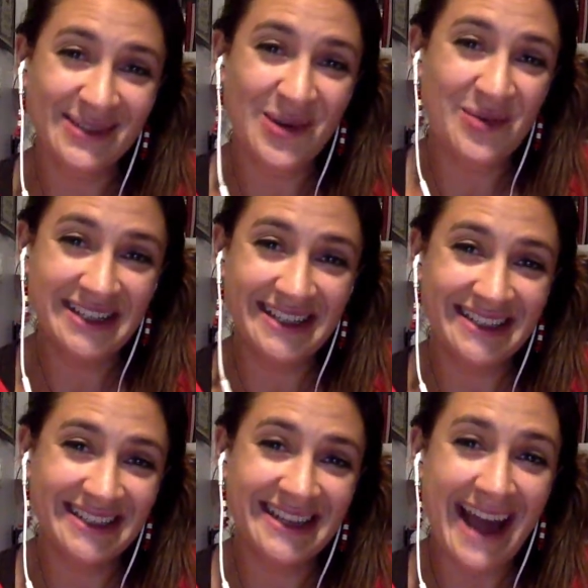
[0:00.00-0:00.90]
what we
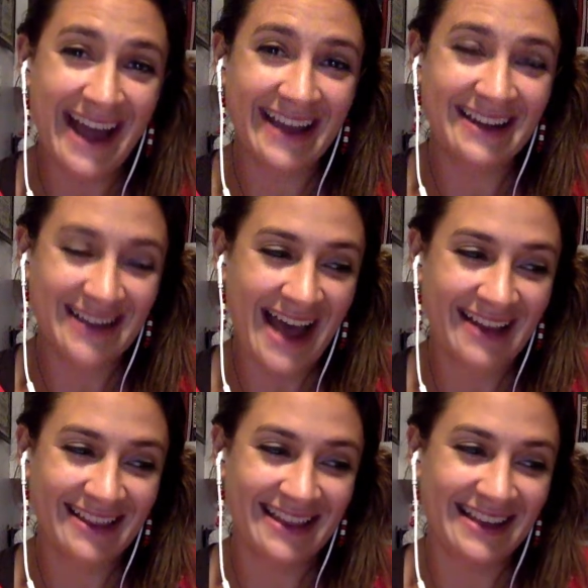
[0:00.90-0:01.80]
did tonight
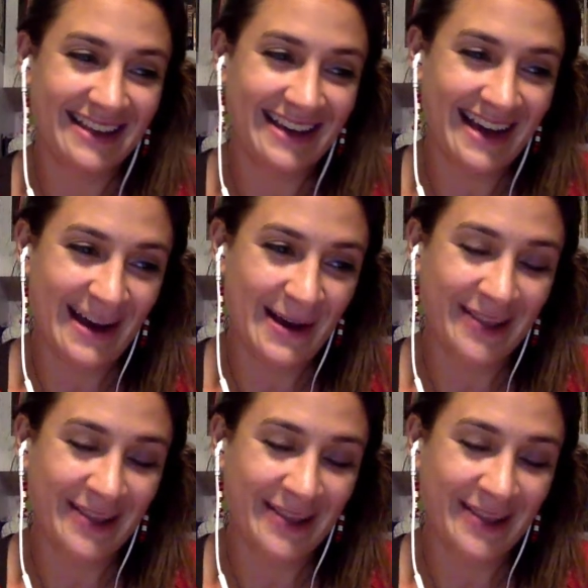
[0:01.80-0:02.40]
at the uh,